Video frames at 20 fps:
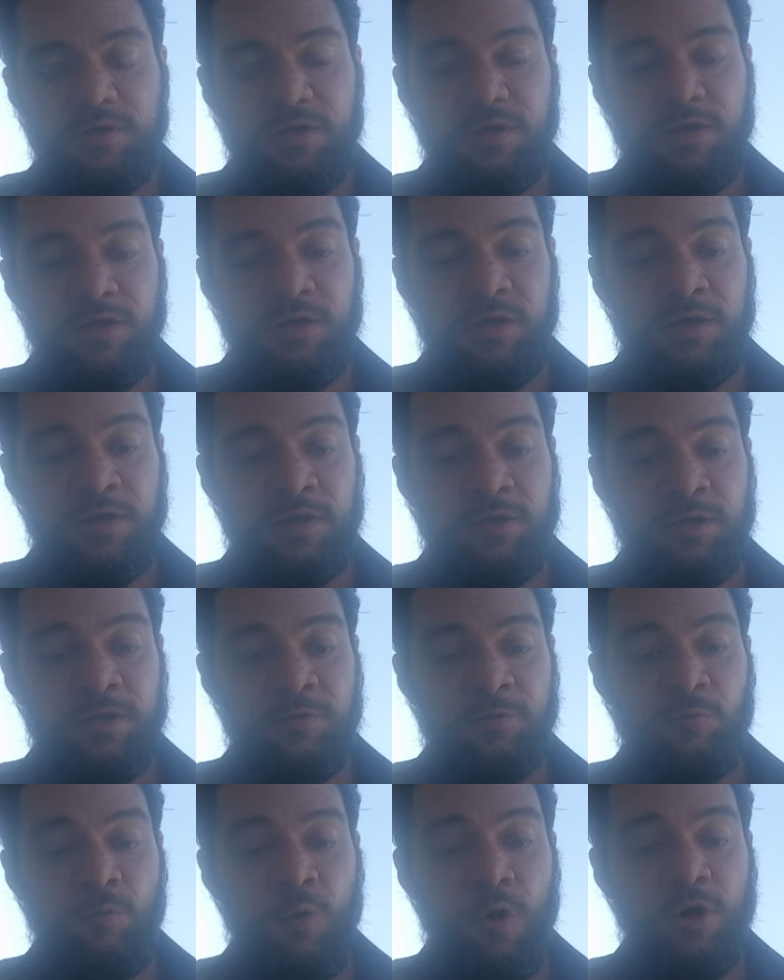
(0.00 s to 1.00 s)

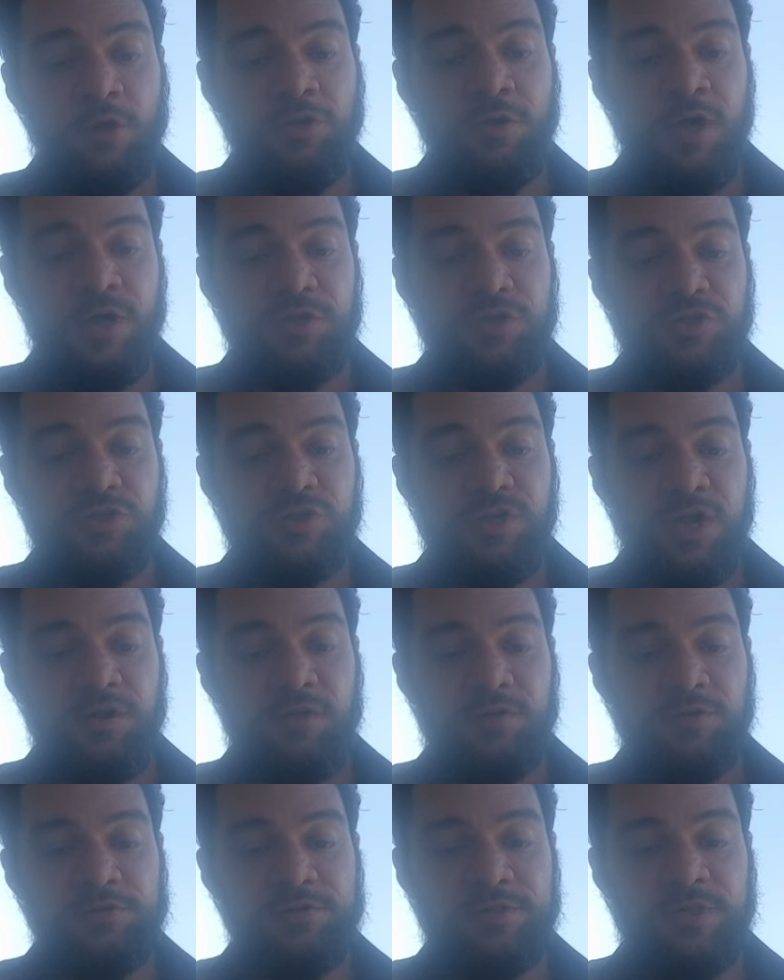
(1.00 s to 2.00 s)
in walnut
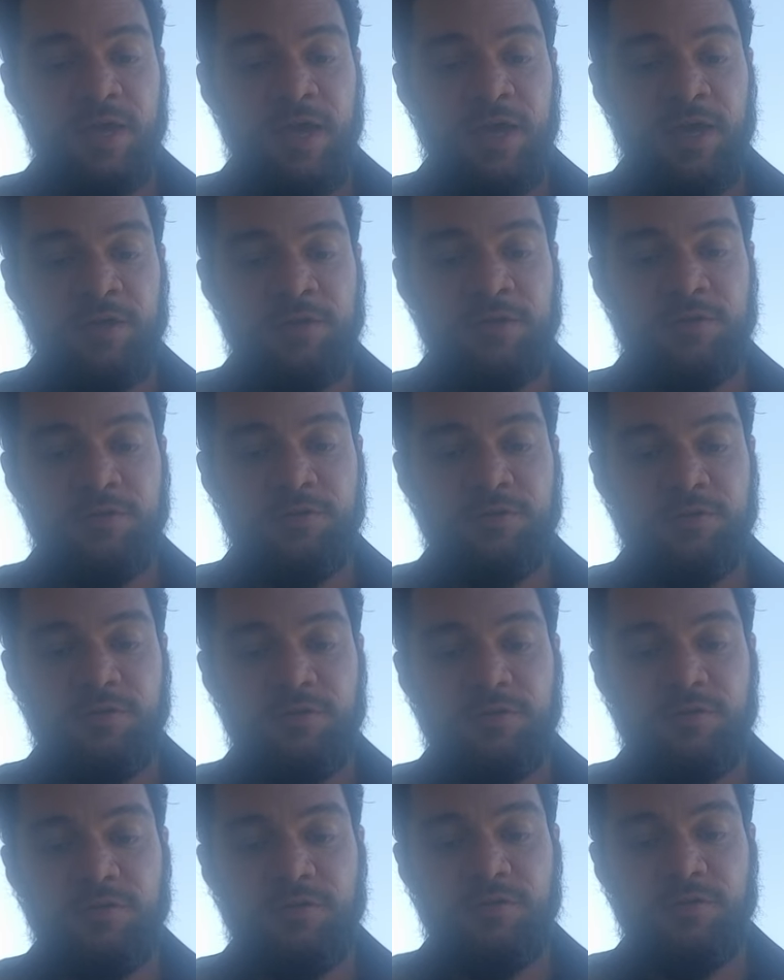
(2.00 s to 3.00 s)
shells then,
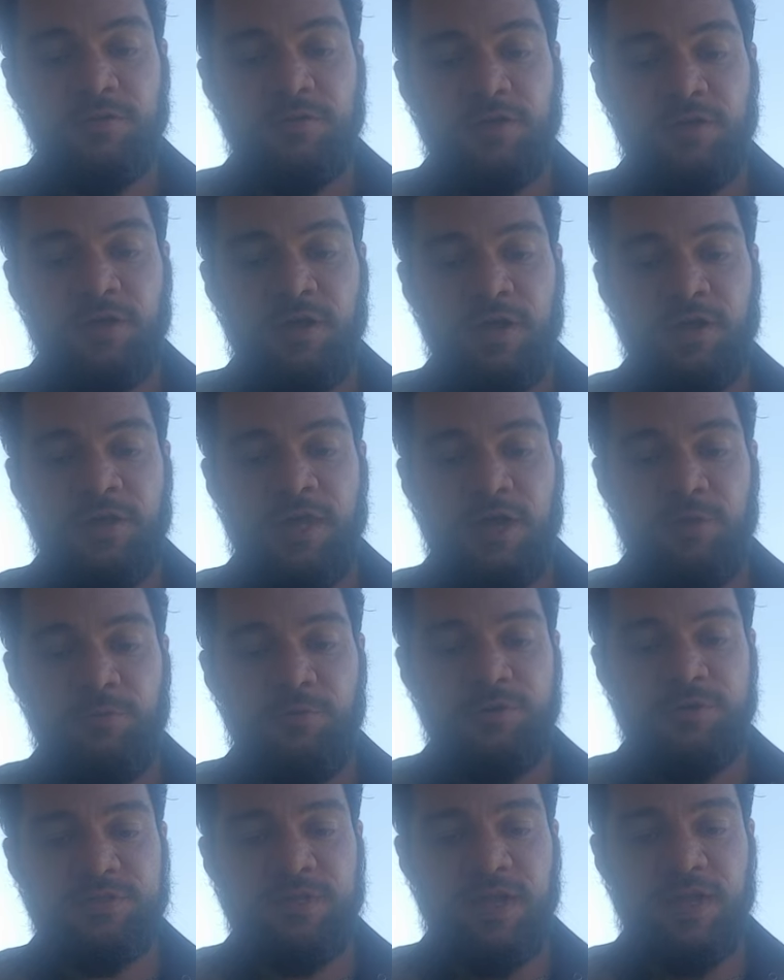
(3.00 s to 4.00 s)
and they
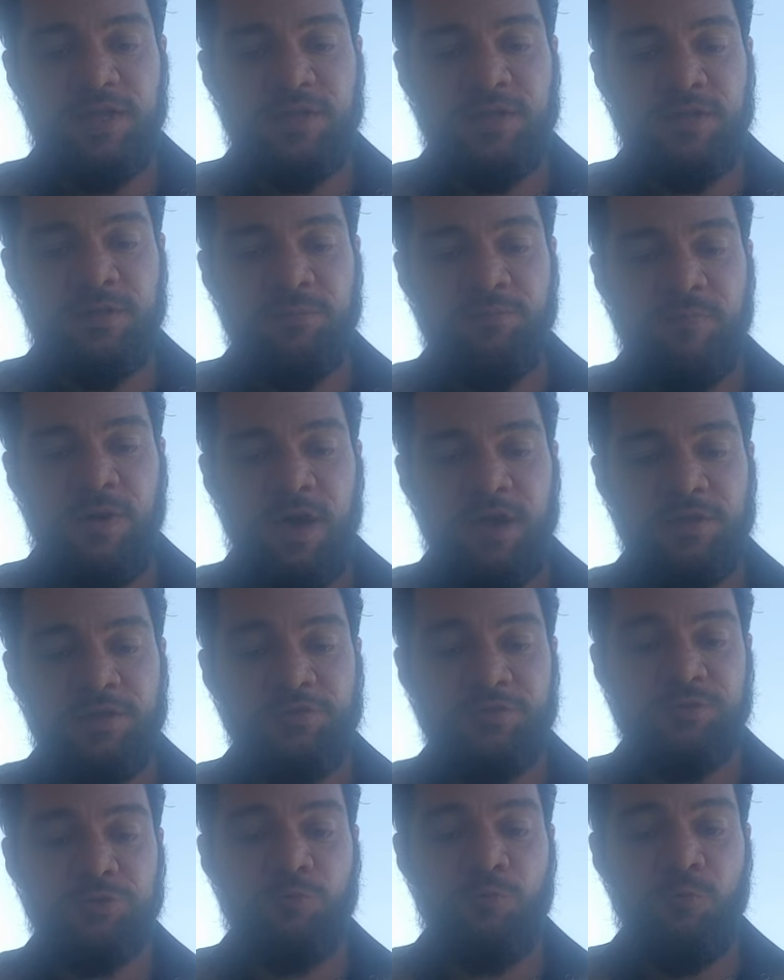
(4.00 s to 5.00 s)
were taken by the
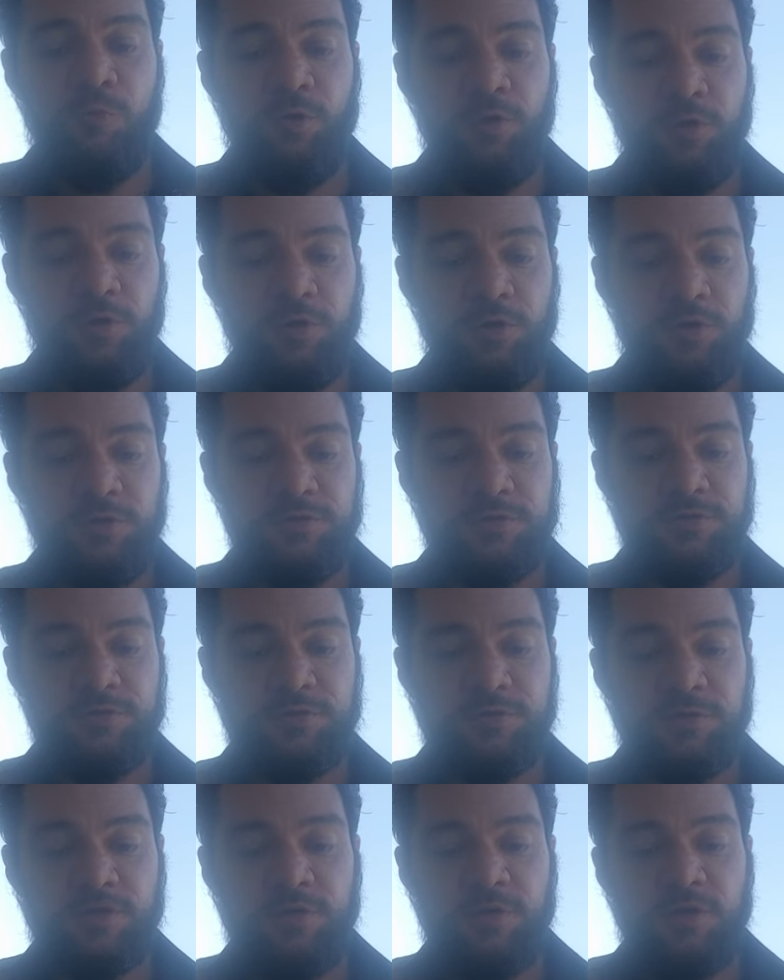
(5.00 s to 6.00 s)

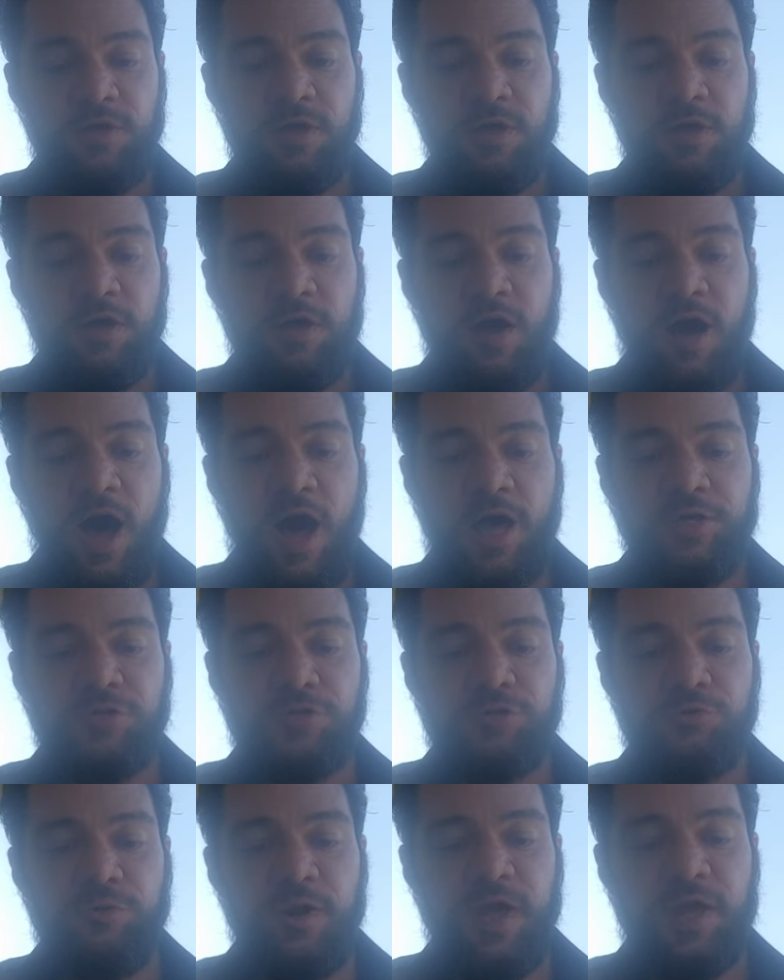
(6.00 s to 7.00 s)
squirrels. I
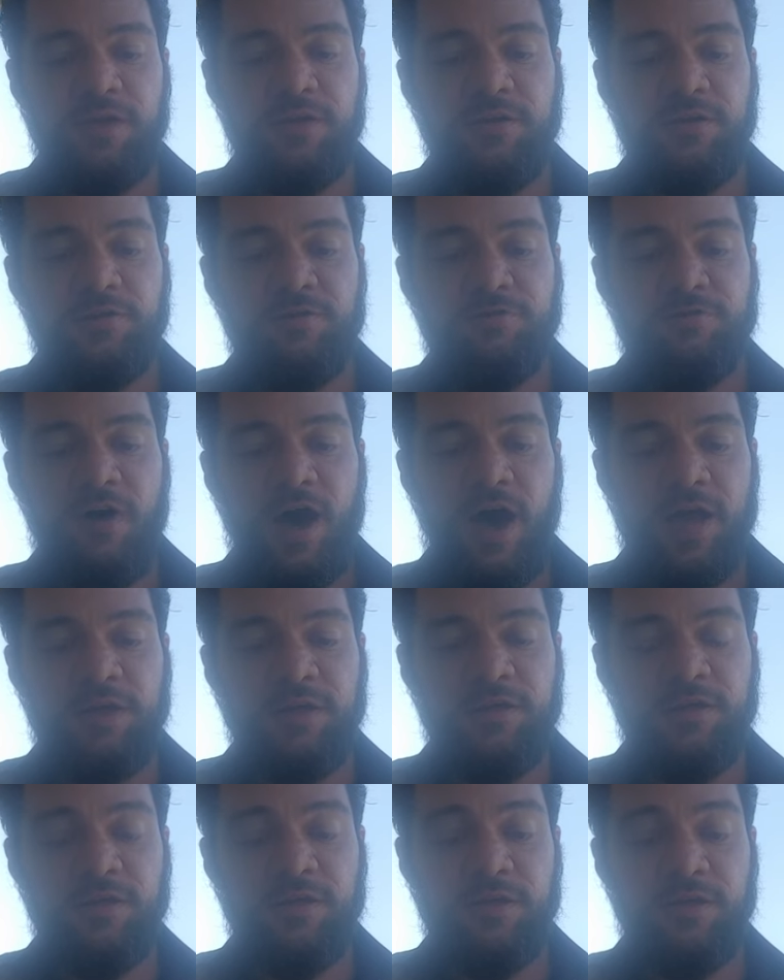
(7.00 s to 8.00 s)
tread
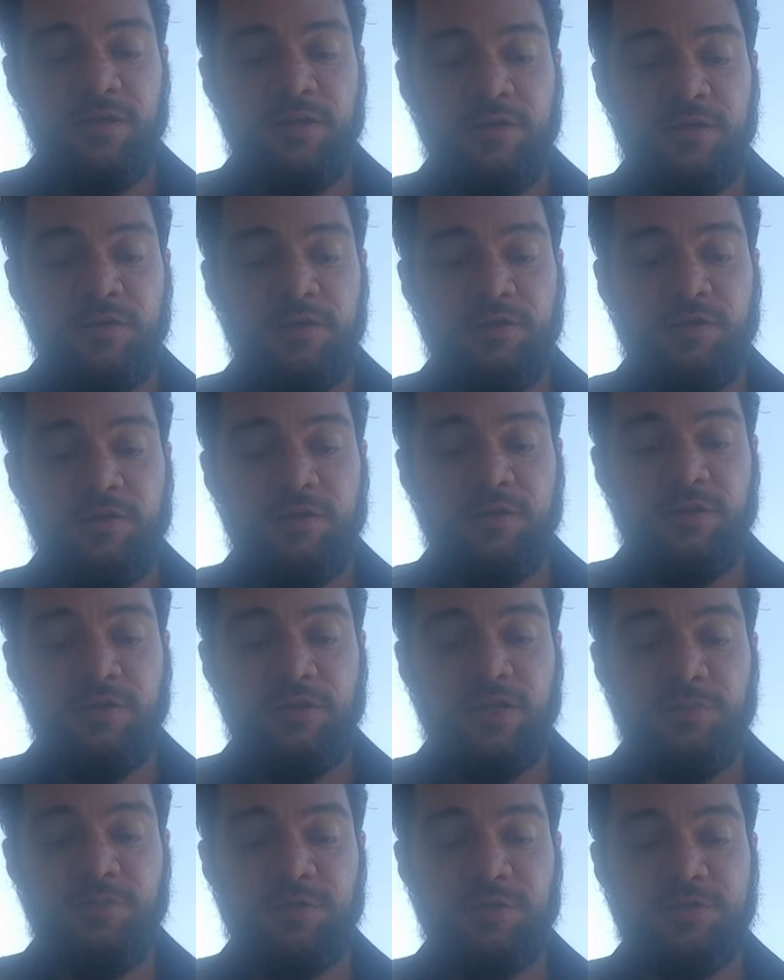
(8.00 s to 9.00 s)
finely
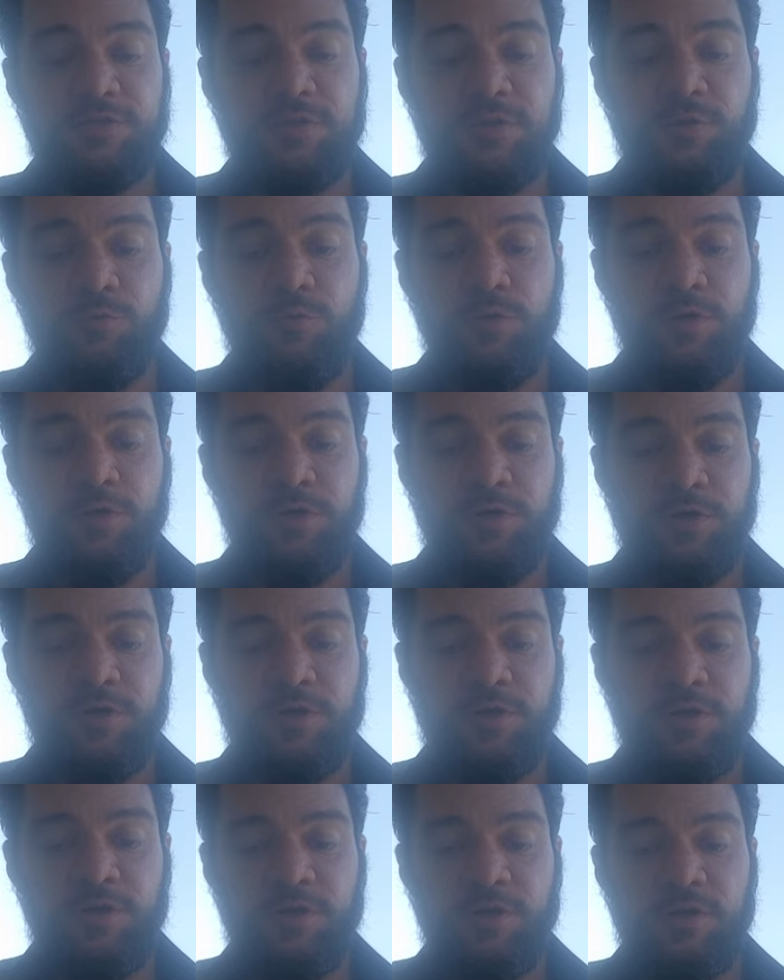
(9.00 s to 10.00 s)
liberty
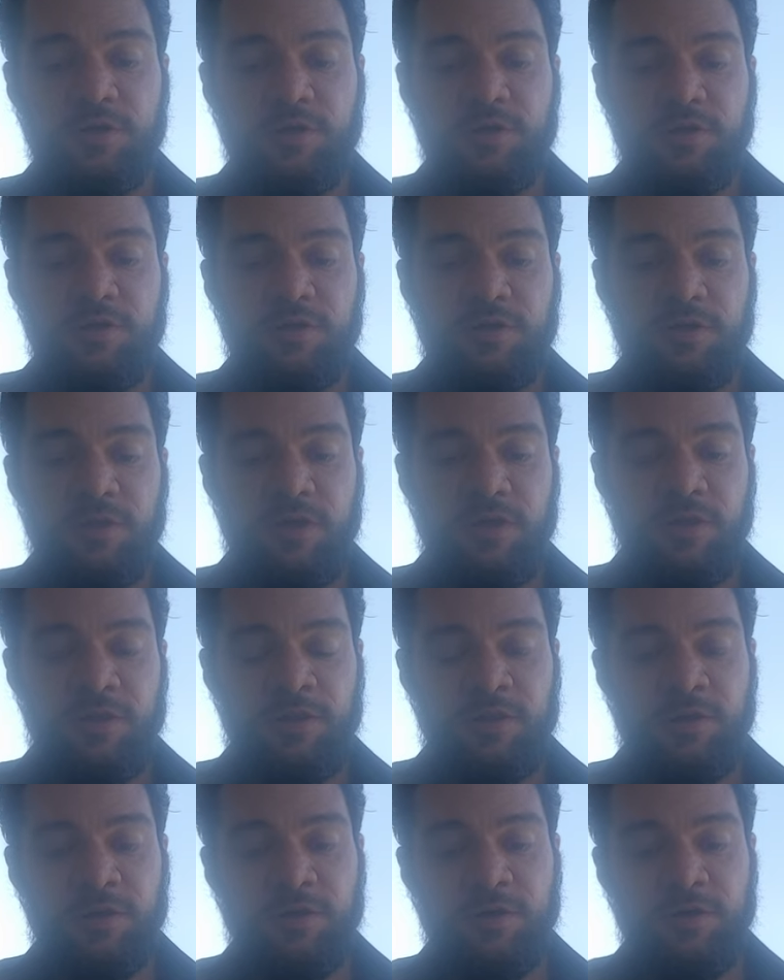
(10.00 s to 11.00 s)
word
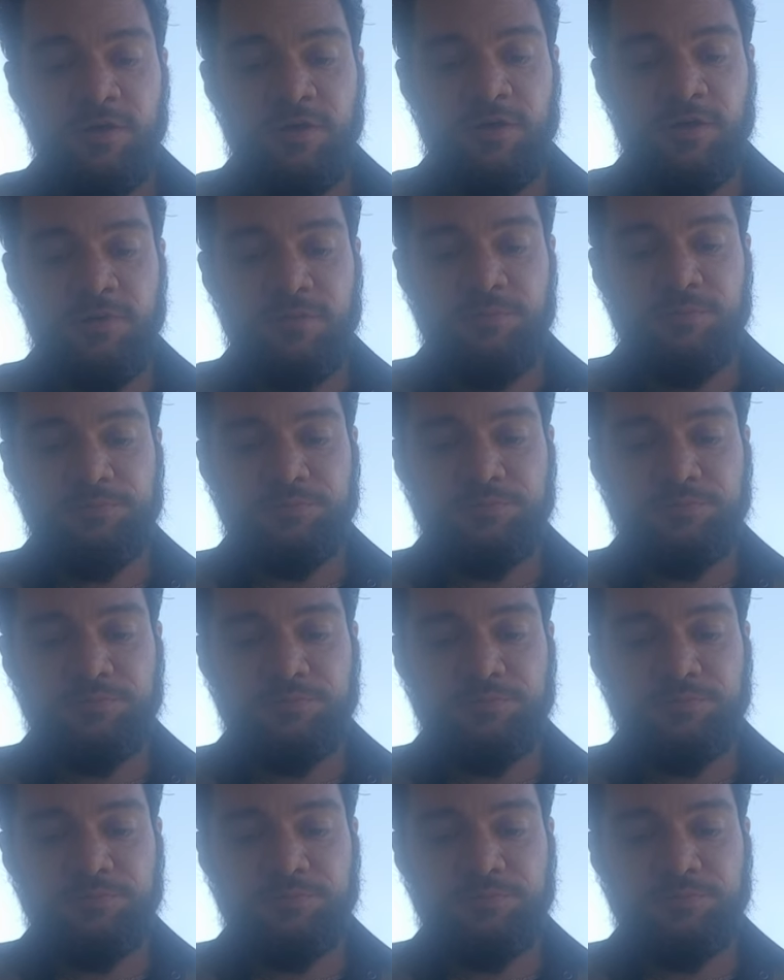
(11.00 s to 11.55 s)
in the